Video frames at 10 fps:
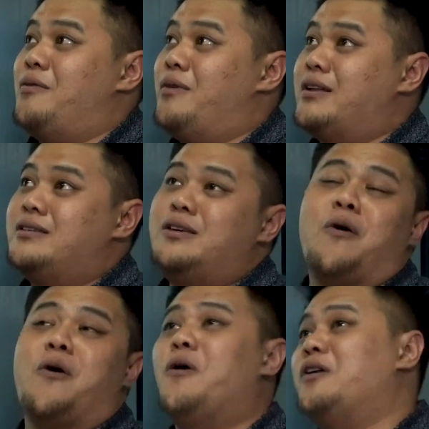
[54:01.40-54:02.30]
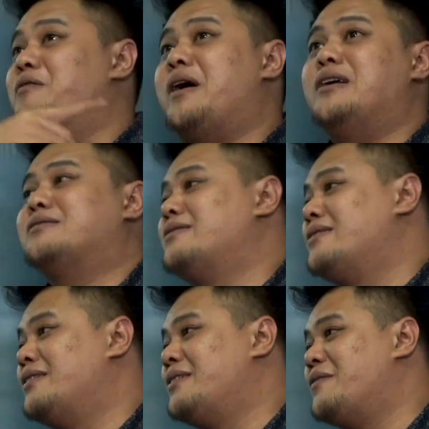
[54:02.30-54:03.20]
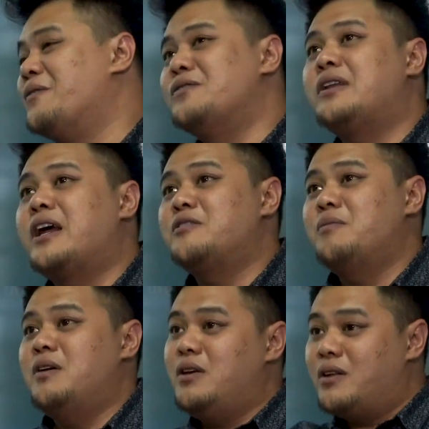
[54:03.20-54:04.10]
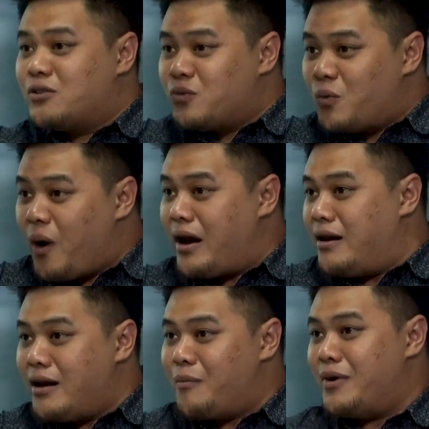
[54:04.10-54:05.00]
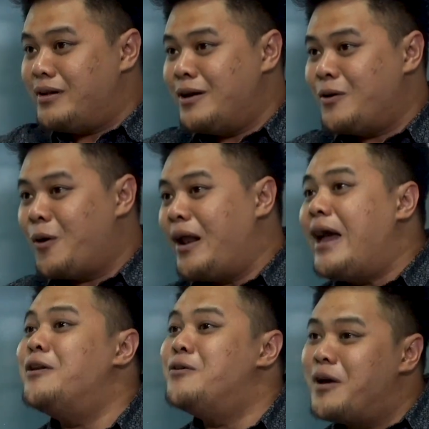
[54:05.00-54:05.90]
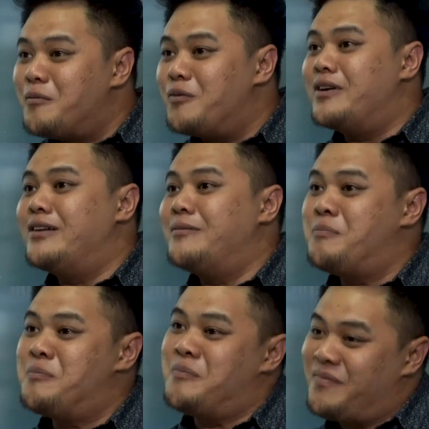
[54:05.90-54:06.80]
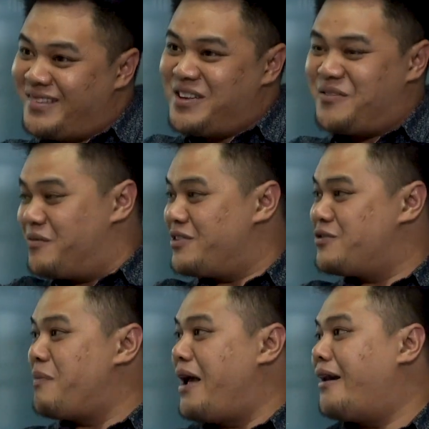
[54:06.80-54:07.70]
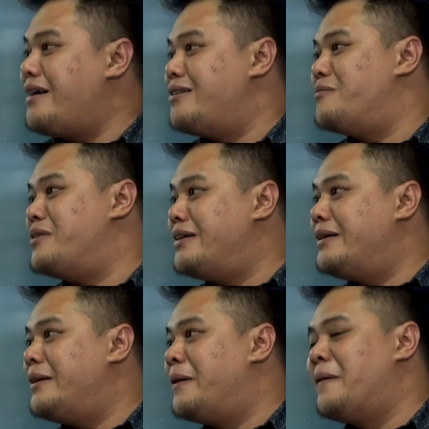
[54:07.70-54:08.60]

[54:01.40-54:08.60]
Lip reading: you can see all the banks, full stretch. Maybe there's one building called Edudebt will smack right in the middle.